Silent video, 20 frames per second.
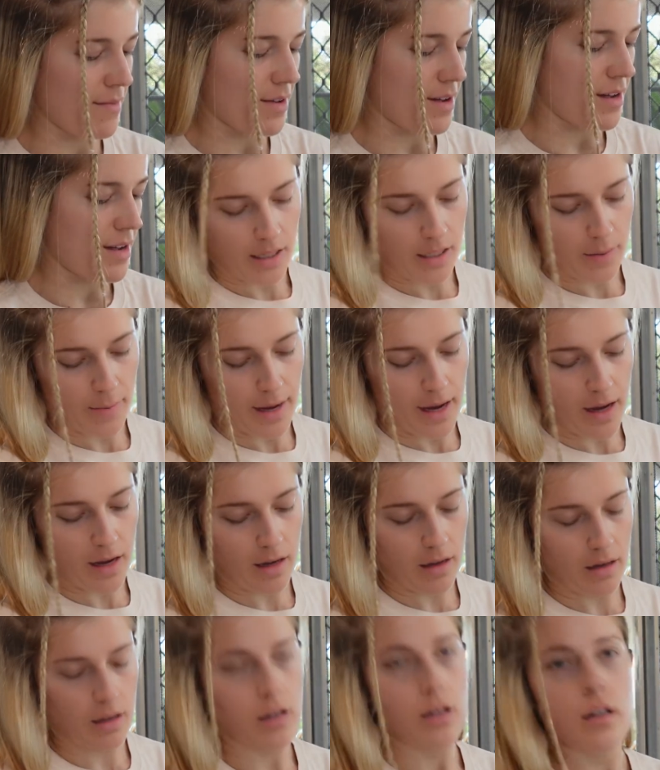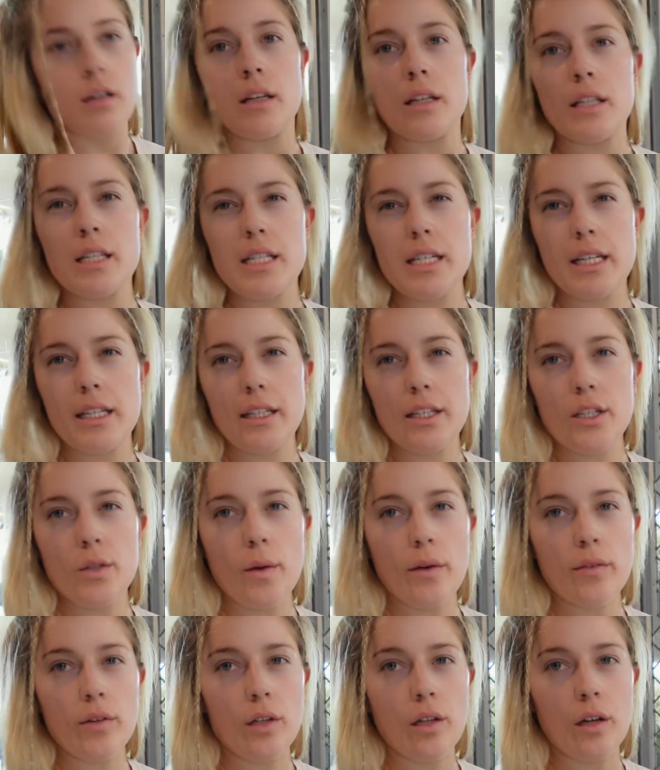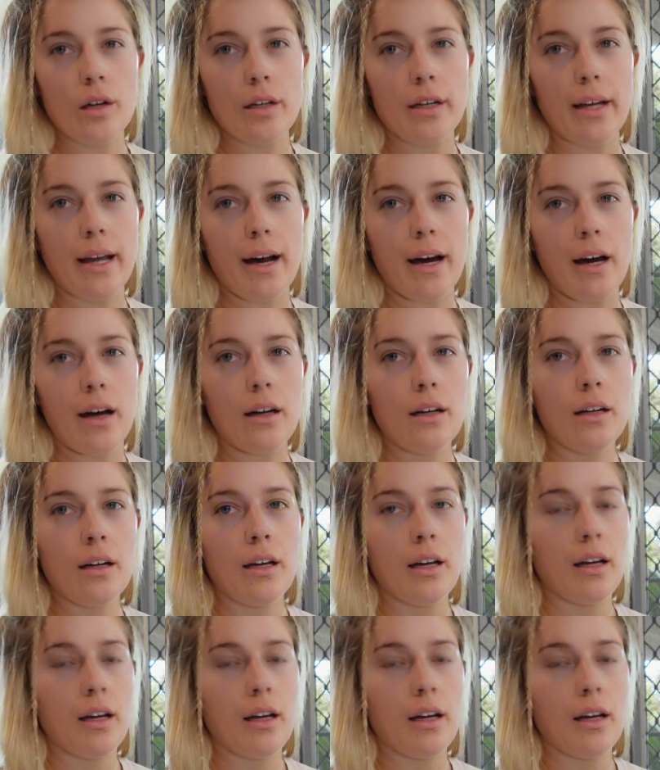It's nearly 12 o'clock now